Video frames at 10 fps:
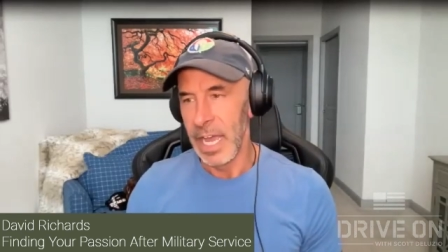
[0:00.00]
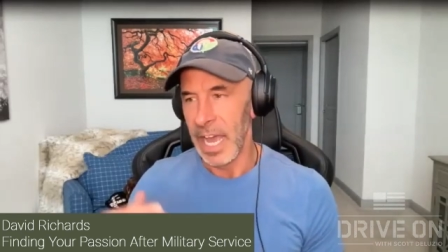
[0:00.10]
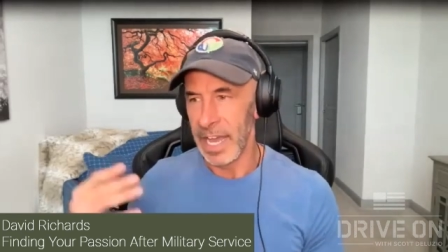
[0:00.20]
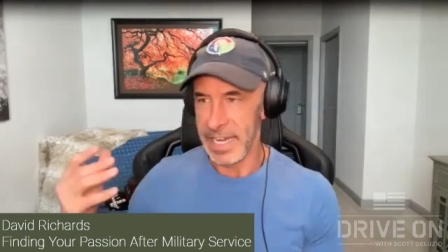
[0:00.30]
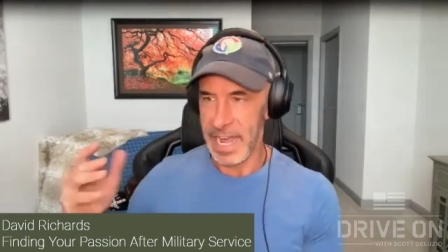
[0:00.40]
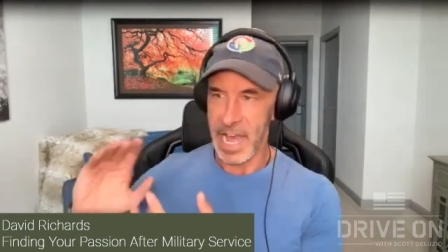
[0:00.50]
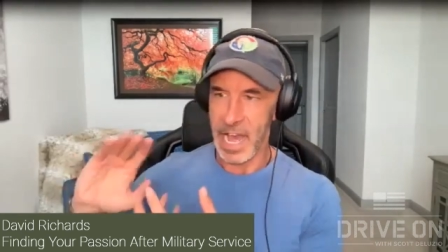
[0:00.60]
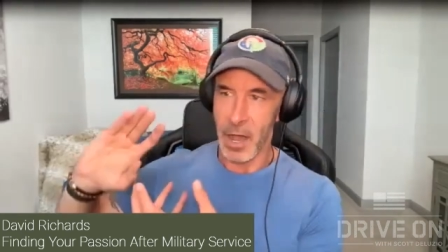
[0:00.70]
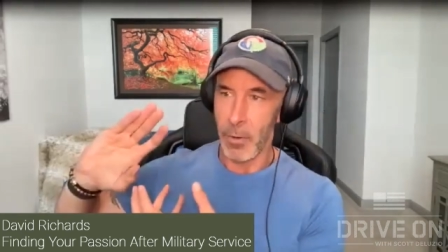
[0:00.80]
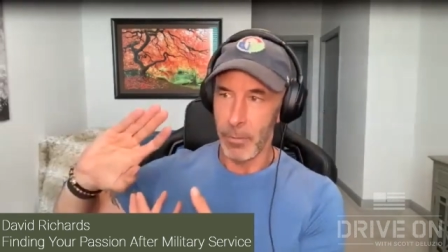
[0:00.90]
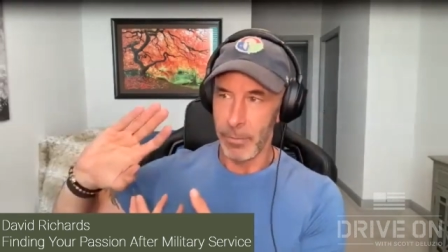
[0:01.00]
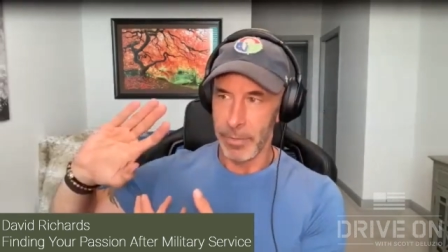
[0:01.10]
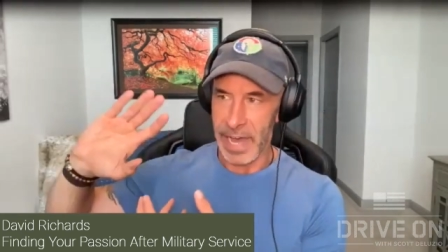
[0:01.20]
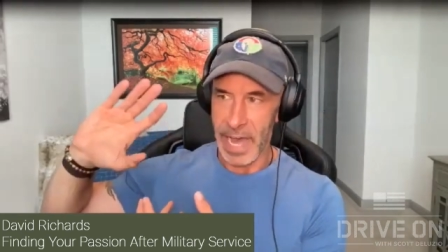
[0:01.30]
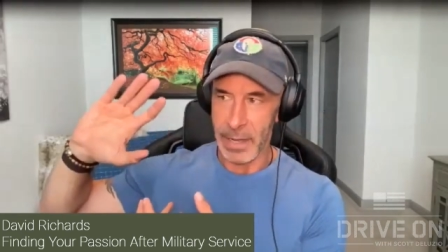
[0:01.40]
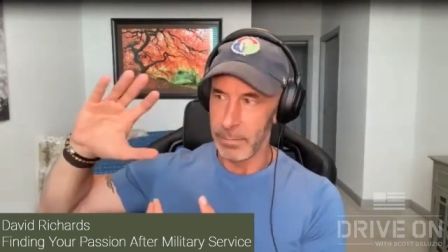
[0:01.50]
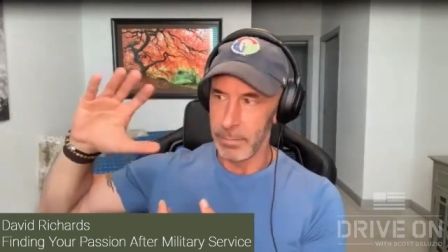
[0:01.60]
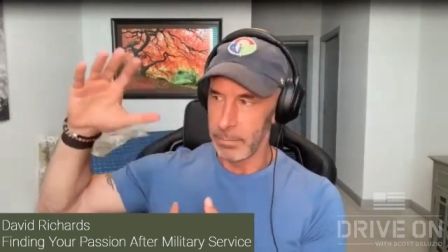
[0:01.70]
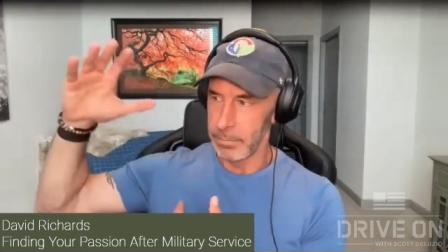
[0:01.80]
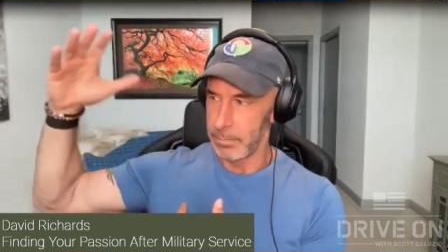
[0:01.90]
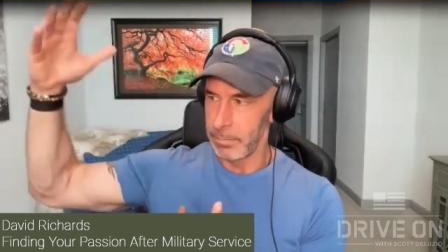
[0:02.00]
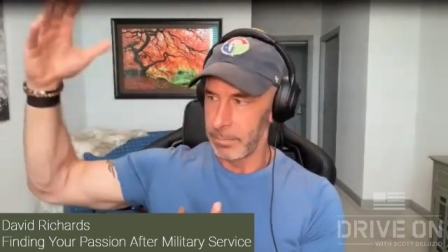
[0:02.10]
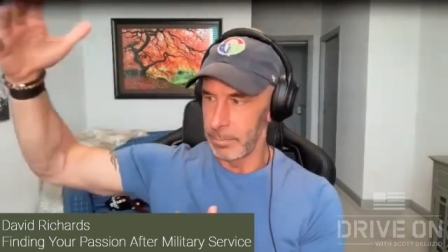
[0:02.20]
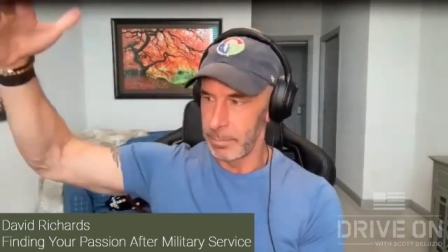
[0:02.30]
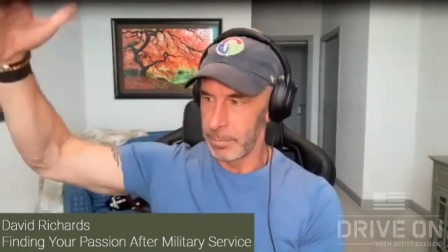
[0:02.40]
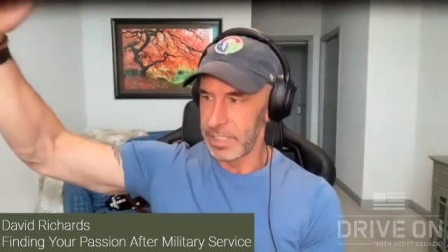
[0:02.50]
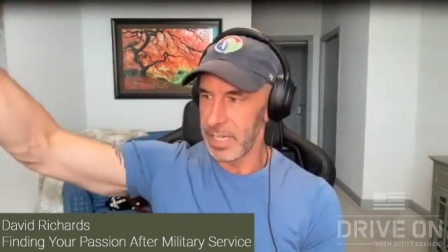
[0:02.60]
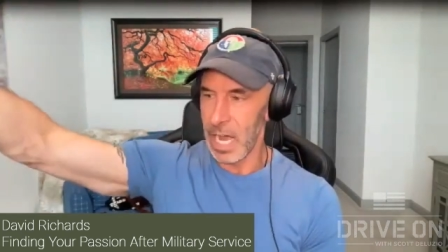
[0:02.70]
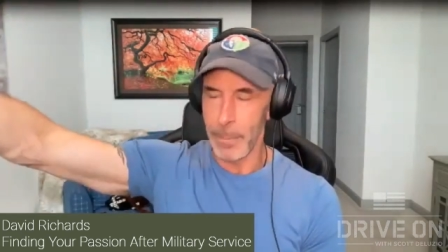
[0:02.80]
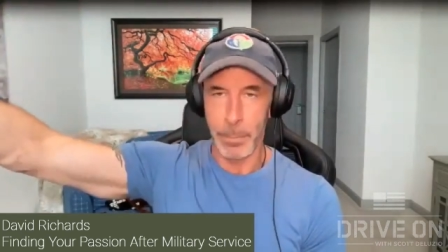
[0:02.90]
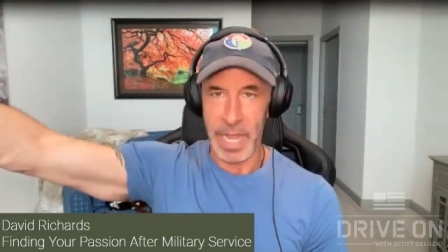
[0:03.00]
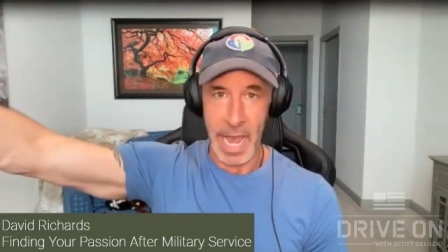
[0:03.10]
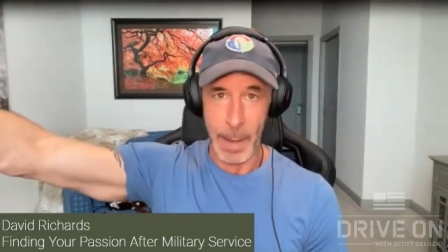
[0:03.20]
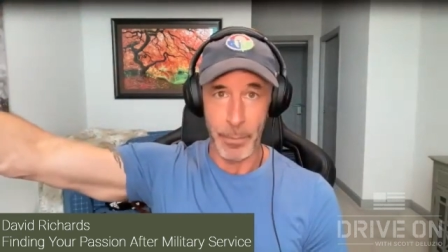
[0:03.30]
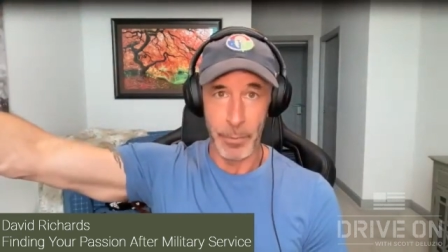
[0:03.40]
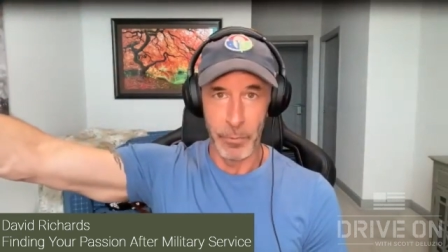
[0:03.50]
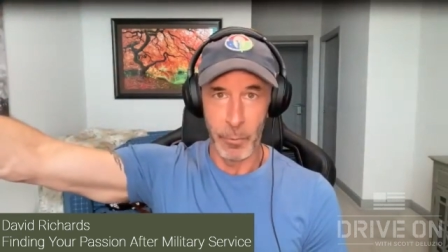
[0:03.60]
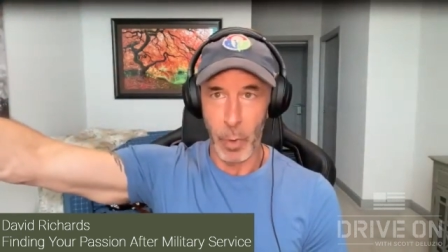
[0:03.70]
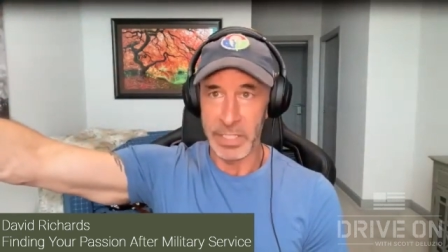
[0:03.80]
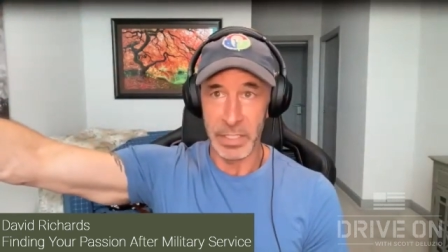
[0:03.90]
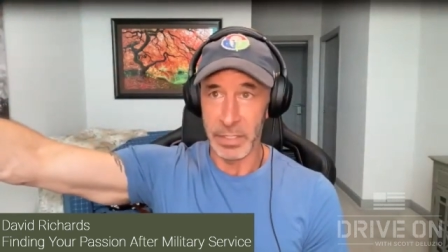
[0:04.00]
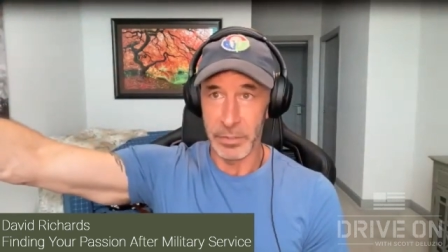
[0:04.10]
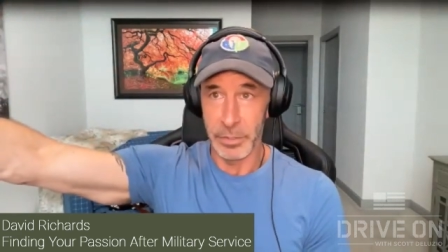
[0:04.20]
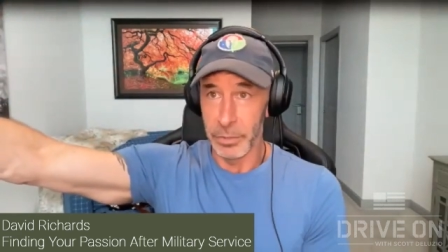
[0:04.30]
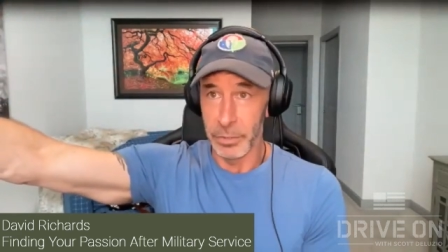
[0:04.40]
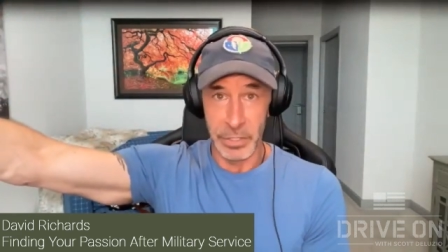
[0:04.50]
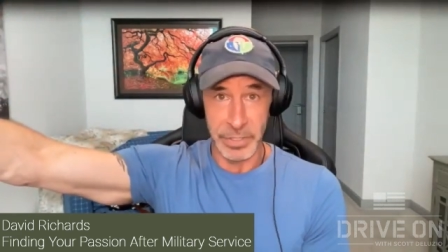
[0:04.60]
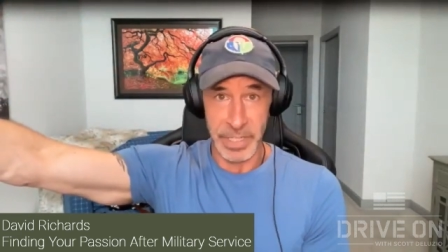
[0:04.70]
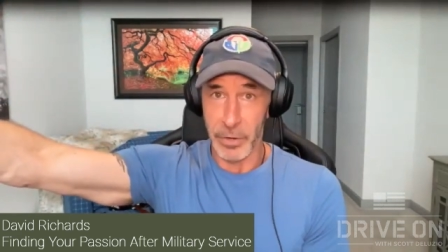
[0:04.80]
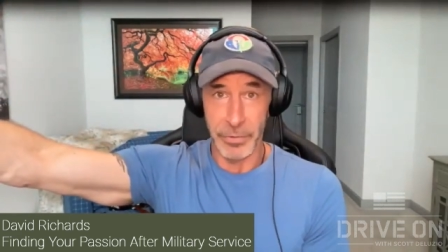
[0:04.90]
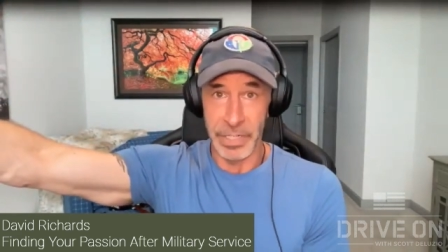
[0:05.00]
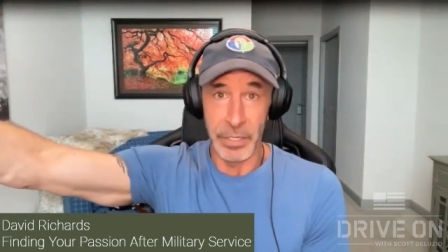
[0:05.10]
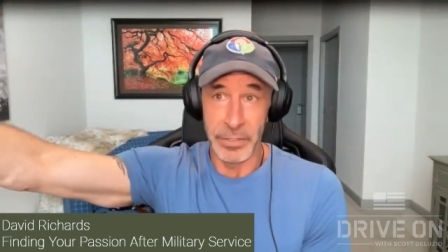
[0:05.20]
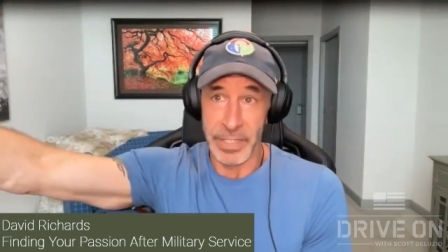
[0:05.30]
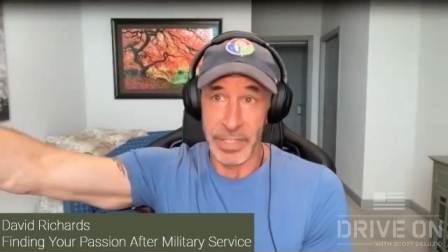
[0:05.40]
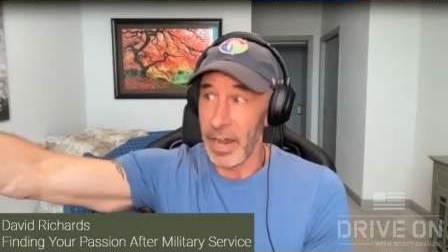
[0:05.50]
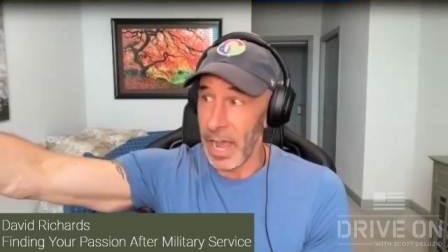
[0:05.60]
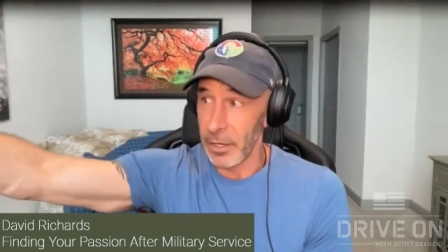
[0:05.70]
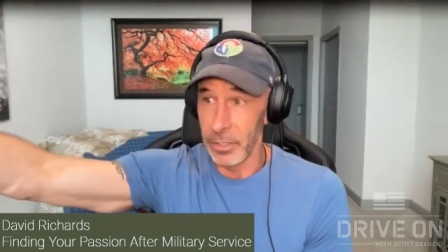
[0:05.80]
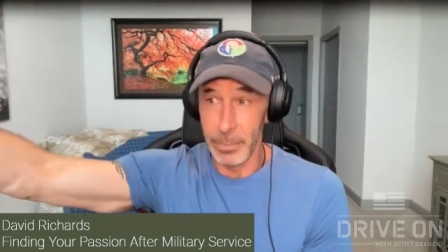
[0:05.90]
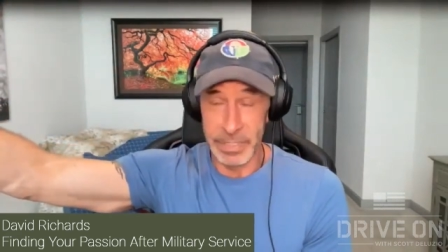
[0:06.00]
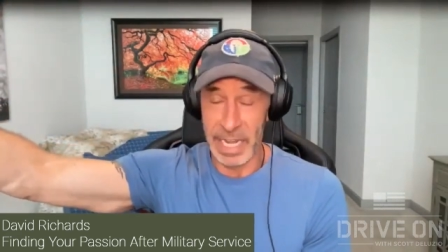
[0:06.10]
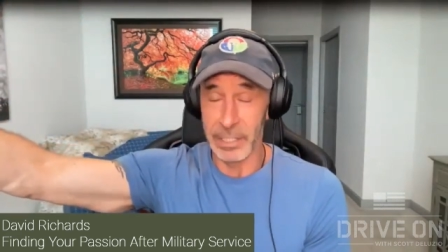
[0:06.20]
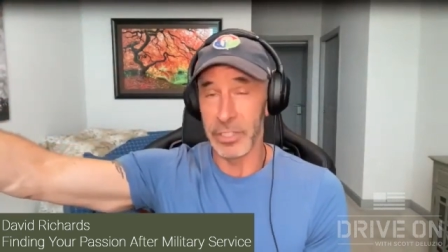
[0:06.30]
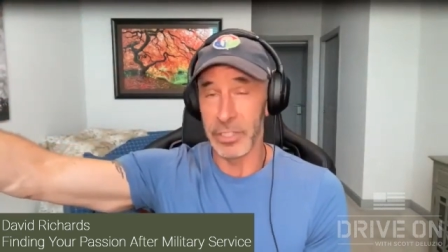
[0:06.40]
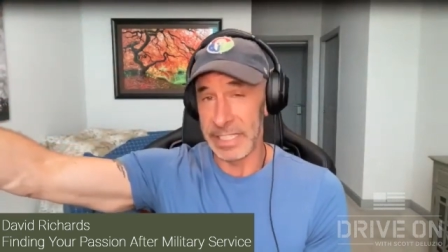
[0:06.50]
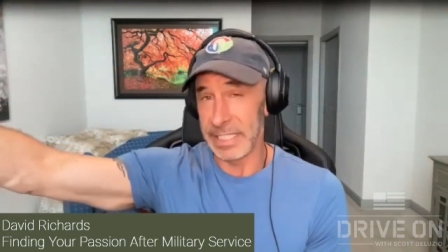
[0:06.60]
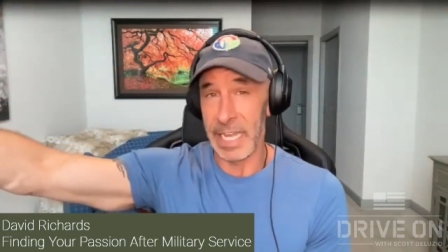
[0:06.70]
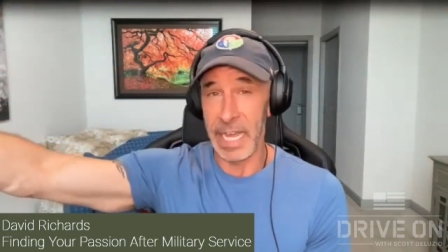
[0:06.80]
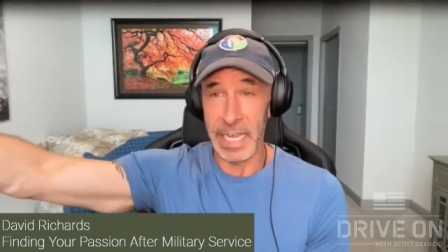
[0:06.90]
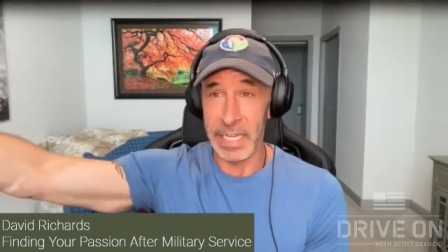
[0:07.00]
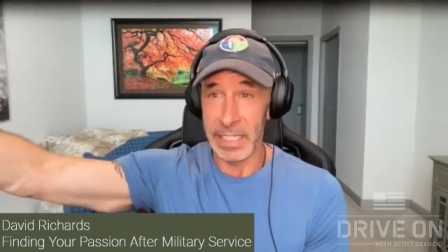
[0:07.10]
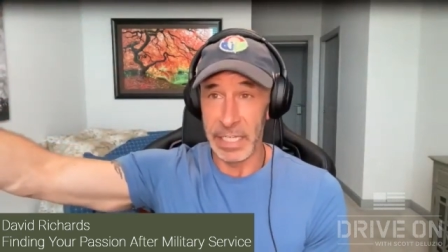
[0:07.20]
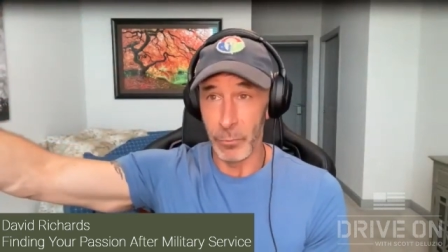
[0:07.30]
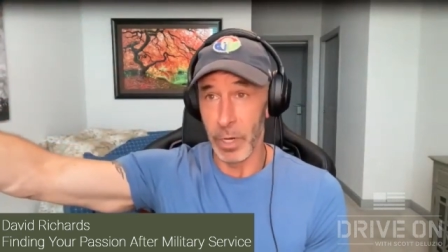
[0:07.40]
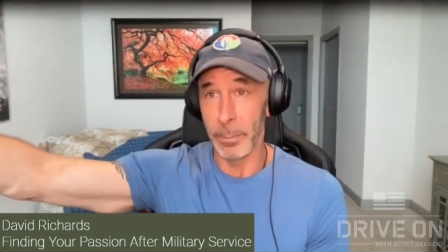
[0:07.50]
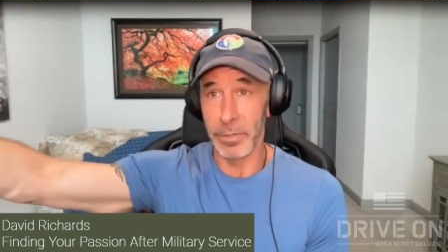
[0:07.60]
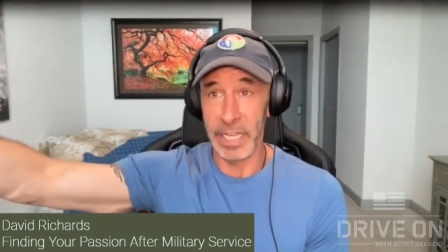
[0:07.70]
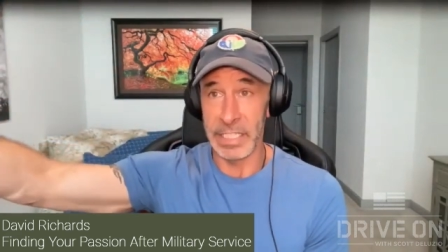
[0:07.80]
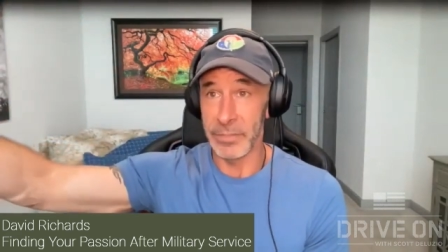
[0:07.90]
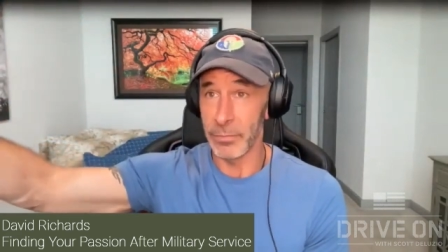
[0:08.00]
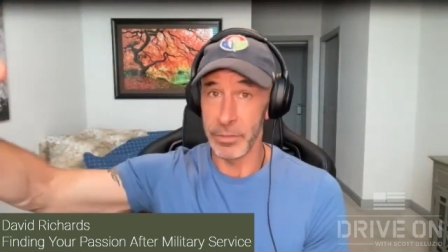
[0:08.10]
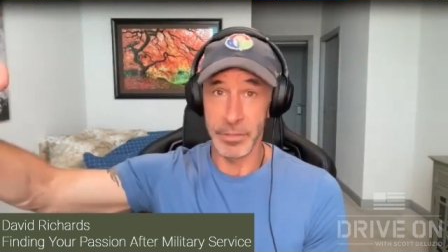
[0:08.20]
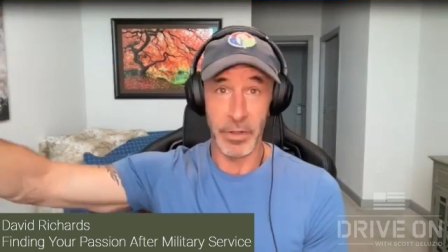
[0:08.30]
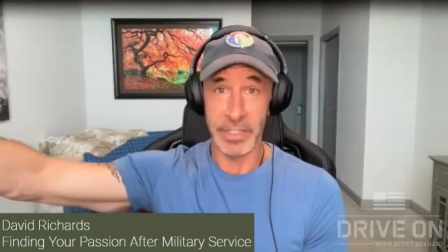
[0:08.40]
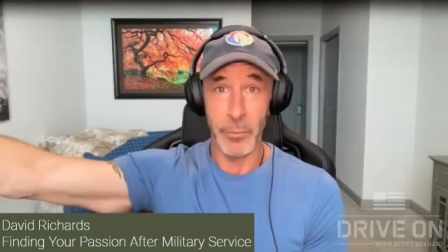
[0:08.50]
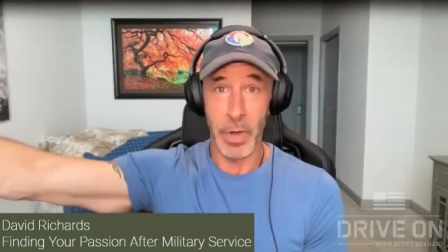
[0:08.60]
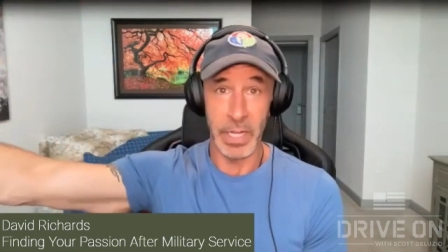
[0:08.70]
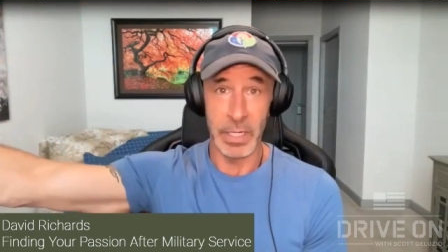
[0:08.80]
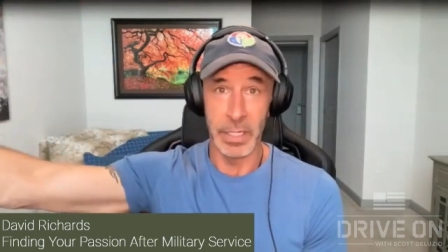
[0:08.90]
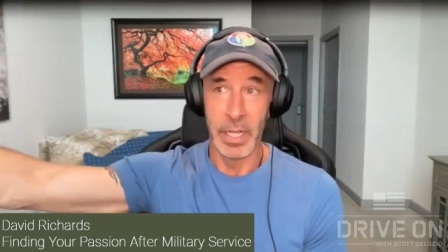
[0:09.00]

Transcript: And now that stopgap wasn't two years out or three years out. I could potentially stay in one place for as long as I wanted.